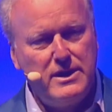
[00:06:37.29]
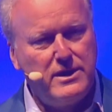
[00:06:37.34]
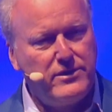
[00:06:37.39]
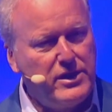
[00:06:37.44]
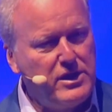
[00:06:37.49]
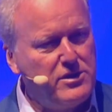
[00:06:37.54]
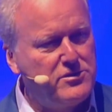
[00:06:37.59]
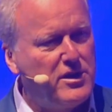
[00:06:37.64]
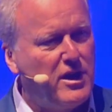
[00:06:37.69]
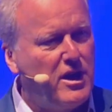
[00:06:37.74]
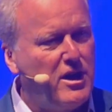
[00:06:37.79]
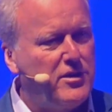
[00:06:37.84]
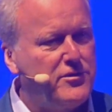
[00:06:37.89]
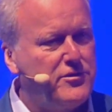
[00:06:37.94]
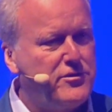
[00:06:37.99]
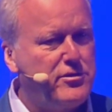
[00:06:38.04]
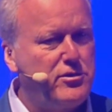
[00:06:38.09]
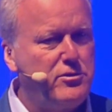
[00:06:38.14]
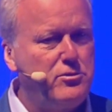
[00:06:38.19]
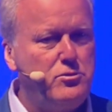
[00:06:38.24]
These are
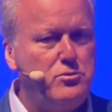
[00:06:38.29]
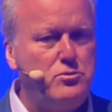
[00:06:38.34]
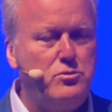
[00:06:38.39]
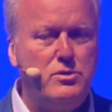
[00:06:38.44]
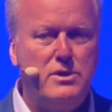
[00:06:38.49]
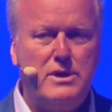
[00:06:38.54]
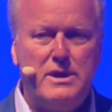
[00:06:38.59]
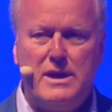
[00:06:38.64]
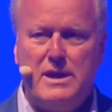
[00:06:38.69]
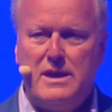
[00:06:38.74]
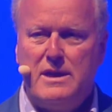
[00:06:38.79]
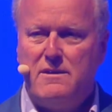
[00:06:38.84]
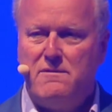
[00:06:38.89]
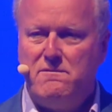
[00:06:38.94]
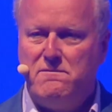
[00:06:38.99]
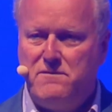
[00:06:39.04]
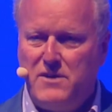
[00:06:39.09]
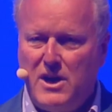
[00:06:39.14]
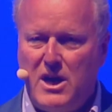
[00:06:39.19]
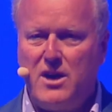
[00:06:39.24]
two
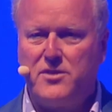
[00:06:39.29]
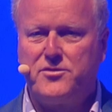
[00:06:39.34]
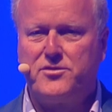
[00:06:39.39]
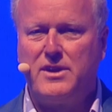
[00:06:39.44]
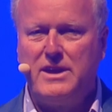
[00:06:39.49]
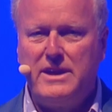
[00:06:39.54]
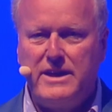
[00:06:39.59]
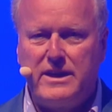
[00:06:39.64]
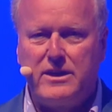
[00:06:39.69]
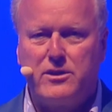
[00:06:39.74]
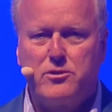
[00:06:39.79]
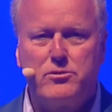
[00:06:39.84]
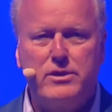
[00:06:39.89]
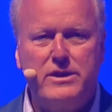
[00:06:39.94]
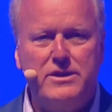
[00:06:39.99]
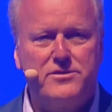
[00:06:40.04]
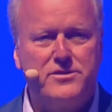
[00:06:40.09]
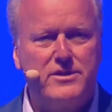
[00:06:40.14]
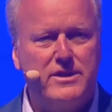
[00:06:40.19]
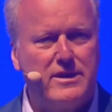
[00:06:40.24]
vastly
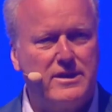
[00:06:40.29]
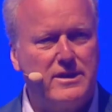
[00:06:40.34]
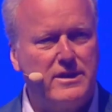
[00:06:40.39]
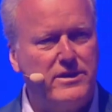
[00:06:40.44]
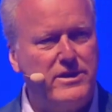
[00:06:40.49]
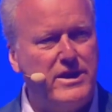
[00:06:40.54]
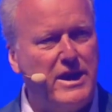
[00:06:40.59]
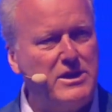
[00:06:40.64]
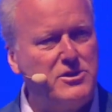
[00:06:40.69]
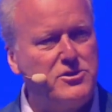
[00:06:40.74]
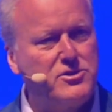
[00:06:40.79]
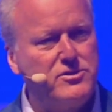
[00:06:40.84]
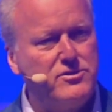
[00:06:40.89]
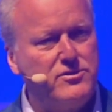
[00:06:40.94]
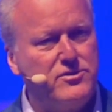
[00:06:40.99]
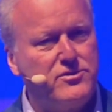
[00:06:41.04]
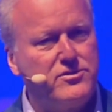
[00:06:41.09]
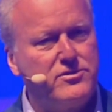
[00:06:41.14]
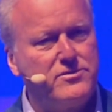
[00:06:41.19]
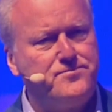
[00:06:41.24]
increasing
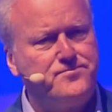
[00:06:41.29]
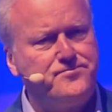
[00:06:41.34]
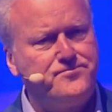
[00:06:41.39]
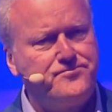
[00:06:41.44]
nations